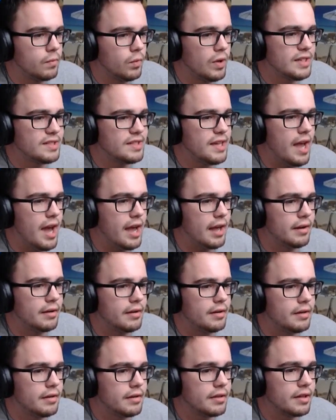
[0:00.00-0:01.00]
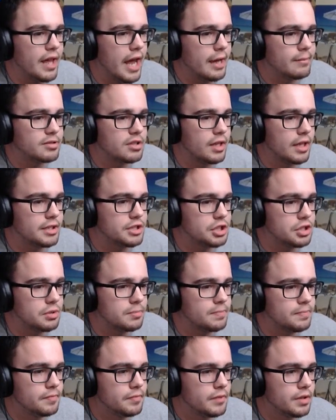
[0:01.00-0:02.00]
Where's he at? The game's glitched.
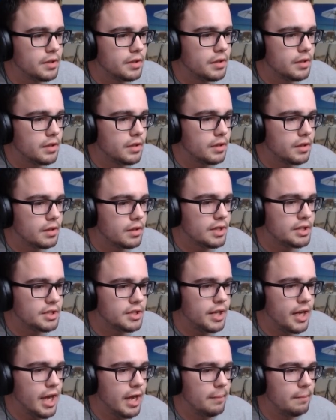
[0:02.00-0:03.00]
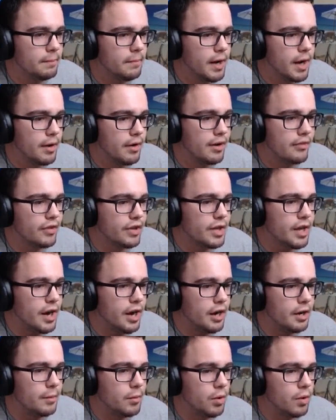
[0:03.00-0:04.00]
Glitch the game. I don't even
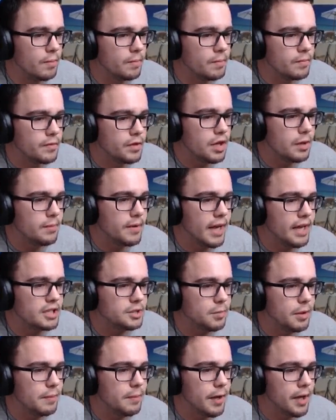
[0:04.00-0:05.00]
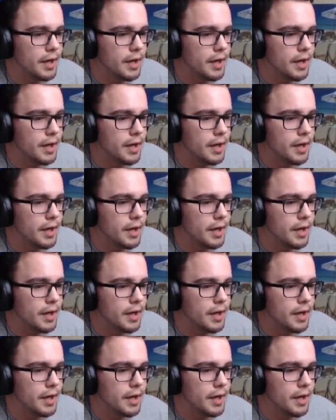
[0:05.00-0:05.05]
care anymore. Come catch me,